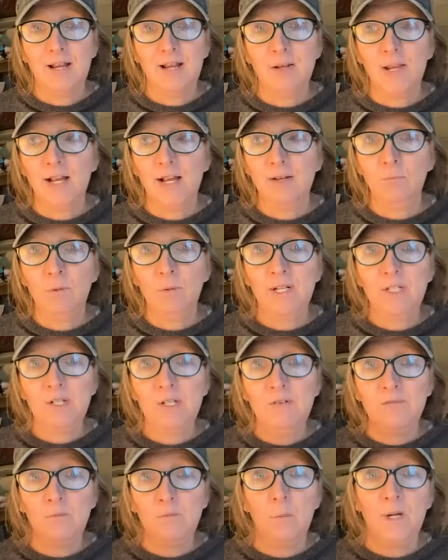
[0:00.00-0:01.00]
And when
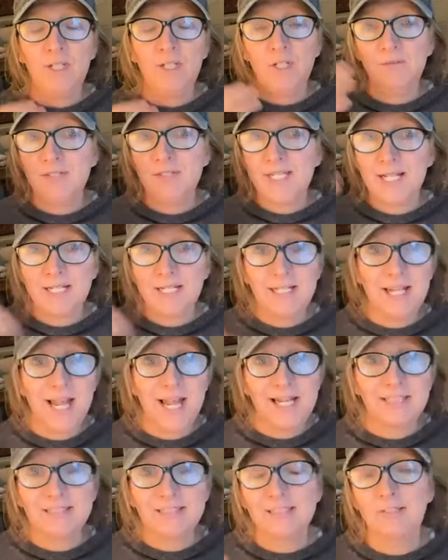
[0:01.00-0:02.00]
you've said
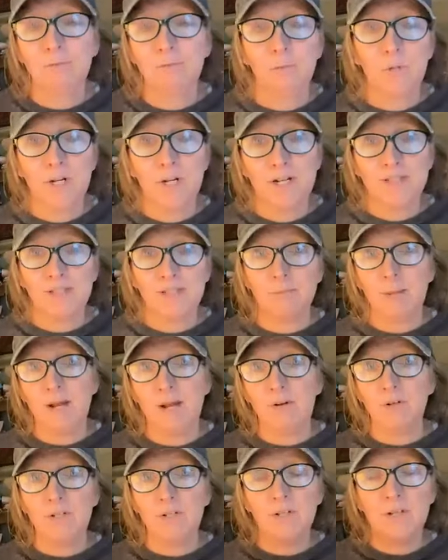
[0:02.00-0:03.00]
negative words
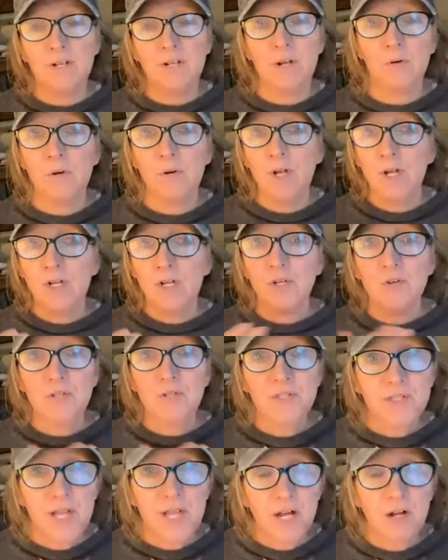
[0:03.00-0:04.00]
about, you know,
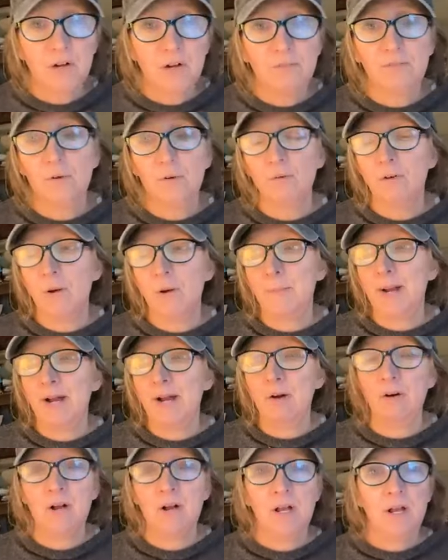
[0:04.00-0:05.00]
yourself or
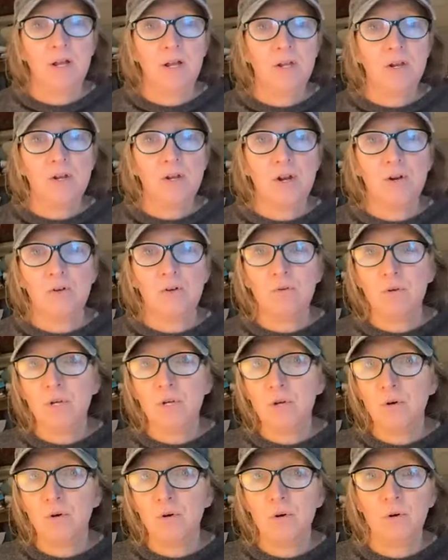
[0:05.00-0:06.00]
about, you know,
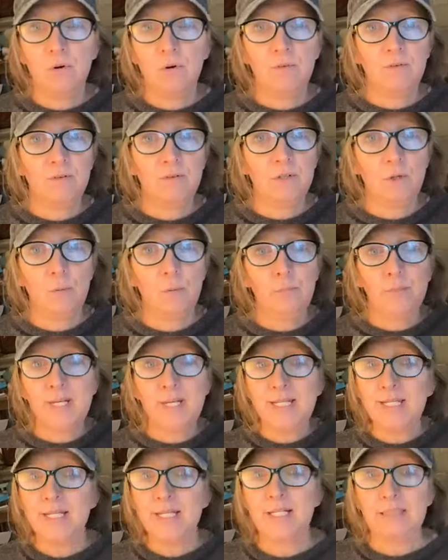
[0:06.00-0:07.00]
your
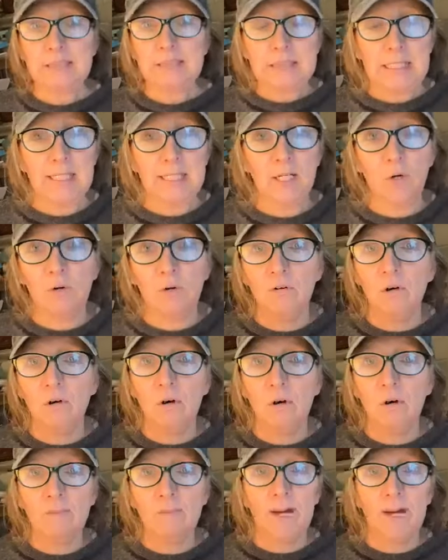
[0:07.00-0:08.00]
business, like,
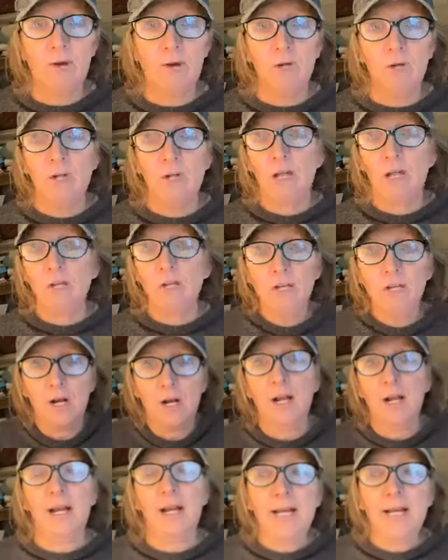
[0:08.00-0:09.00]
or about, you,
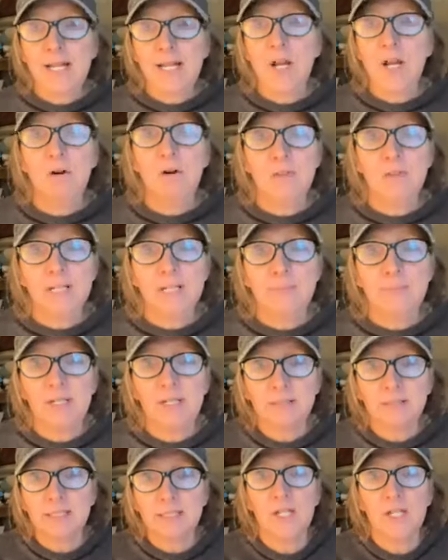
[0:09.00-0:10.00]
and I know this
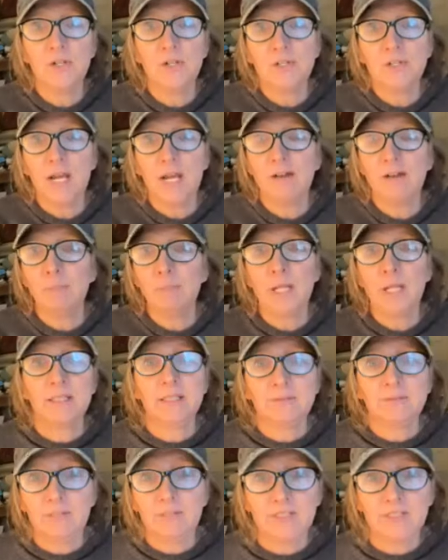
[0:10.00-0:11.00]
because I used to have
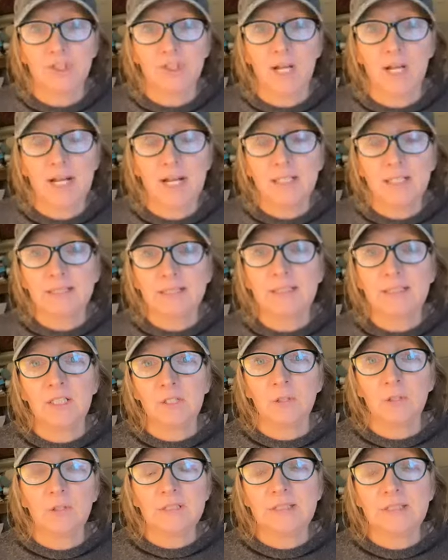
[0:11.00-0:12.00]
plantar fasciitis and the
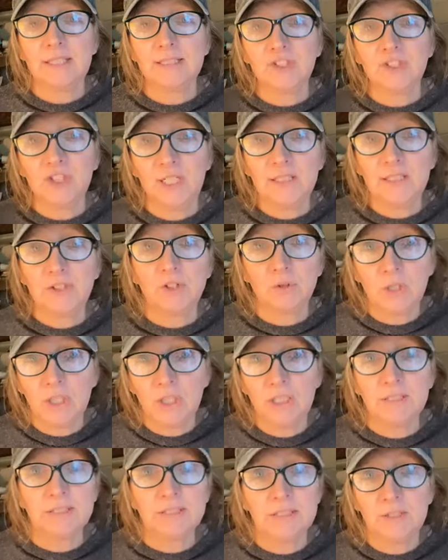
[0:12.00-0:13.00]
Lord said, change your
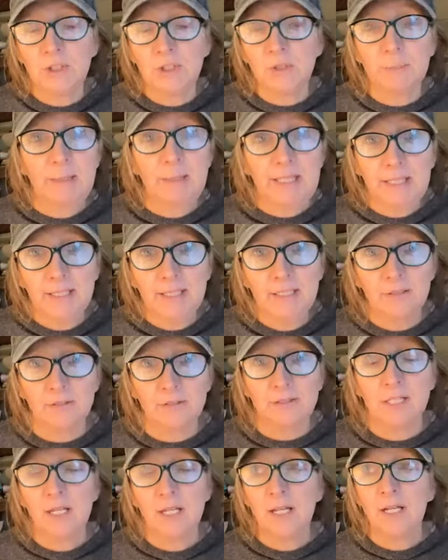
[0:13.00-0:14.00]
curse and you'll be
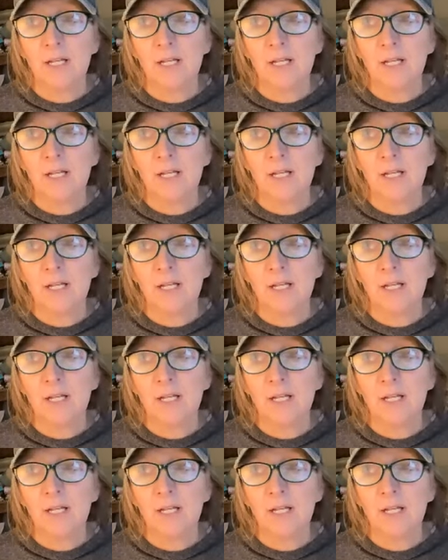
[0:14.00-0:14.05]
healed.